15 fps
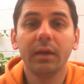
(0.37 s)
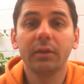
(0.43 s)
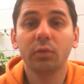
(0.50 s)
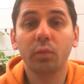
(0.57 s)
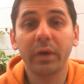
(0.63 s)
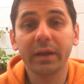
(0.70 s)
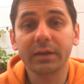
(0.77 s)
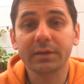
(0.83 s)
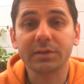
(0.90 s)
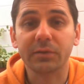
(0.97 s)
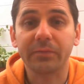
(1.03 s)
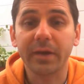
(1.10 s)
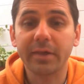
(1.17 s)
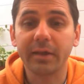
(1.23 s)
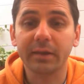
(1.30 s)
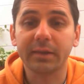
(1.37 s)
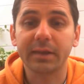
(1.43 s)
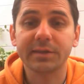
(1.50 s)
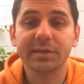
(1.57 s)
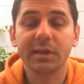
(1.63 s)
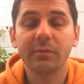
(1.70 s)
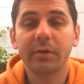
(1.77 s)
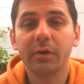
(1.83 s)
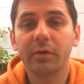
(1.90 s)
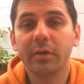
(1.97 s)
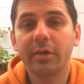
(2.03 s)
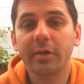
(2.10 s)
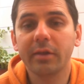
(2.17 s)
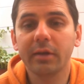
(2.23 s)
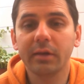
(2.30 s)
The quadrants of agile testing were
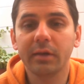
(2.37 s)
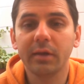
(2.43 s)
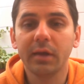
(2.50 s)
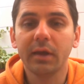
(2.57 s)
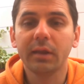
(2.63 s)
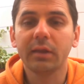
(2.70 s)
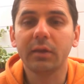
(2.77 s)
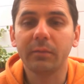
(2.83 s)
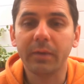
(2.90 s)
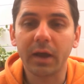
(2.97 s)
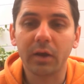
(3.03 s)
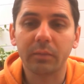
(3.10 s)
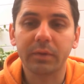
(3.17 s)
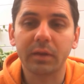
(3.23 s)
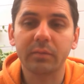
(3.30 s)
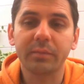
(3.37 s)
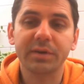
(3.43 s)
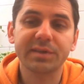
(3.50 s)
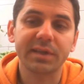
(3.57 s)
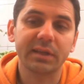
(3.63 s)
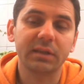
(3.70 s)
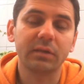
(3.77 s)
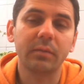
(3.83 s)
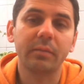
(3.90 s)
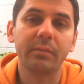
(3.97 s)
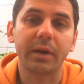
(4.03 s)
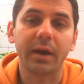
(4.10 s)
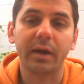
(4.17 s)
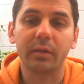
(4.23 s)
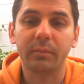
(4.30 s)
originally developed and presented by
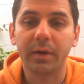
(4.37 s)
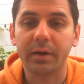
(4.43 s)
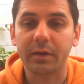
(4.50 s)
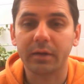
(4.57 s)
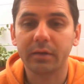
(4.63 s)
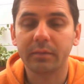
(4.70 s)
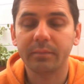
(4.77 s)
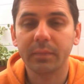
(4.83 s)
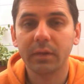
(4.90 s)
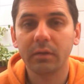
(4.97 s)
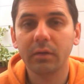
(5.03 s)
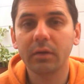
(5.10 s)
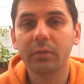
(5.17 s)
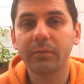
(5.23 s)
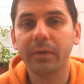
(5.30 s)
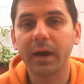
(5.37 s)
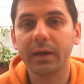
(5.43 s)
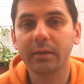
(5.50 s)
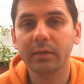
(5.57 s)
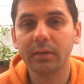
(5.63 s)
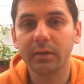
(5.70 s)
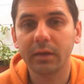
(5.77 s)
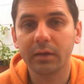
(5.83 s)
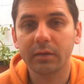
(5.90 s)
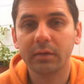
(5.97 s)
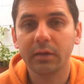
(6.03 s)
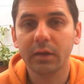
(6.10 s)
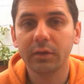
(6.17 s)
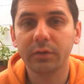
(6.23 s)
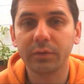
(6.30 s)
Brian Merrick. You can find the link
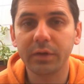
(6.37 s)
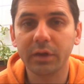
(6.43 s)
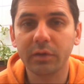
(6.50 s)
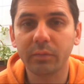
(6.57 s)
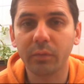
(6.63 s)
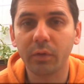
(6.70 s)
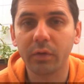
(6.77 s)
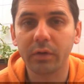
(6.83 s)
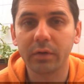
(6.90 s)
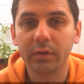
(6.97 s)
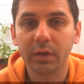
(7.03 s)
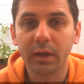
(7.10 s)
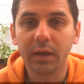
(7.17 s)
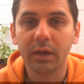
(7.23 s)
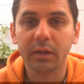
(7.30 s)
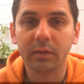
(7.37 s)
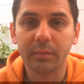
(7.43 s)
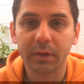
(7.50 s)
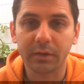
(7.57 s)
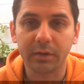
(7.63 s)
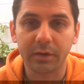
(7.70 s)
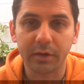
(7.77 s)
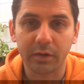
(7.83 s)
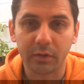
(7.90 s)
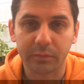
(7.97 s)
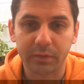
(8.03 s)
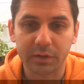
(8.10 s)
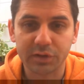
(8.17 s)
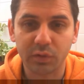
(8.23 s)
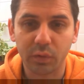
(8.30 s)
to read more in the material
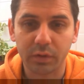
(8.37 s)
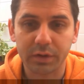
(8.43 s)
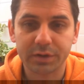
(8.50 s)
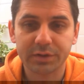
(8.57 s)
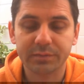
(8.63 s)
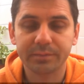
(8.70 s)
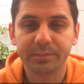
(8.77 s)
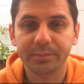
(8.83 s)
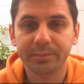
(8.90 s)
of this course.